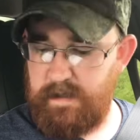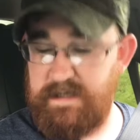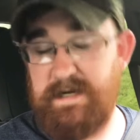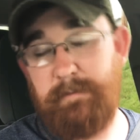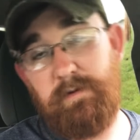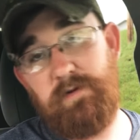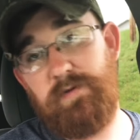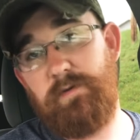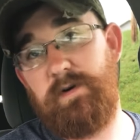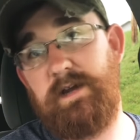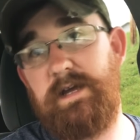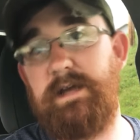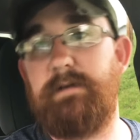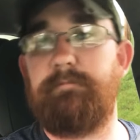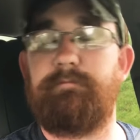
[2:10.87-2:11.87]
And number
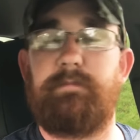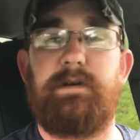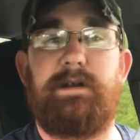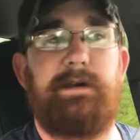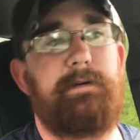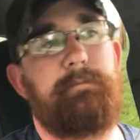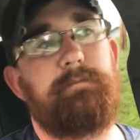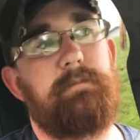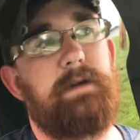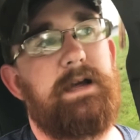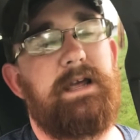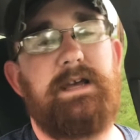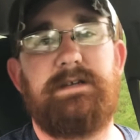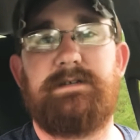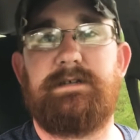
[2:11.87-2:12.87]
three, yeah, I
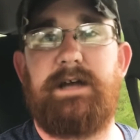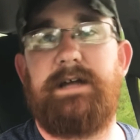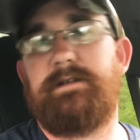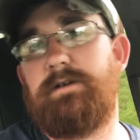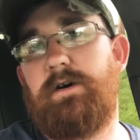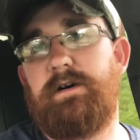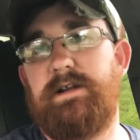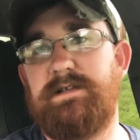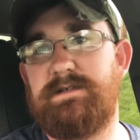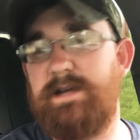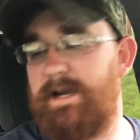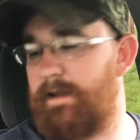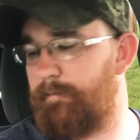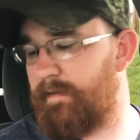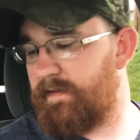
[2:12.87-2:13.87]
guess I'd already
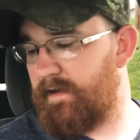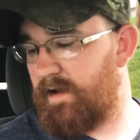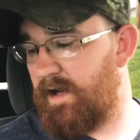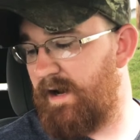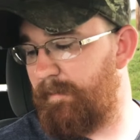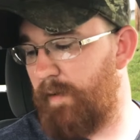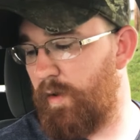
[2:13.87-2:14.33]
said it, but the cup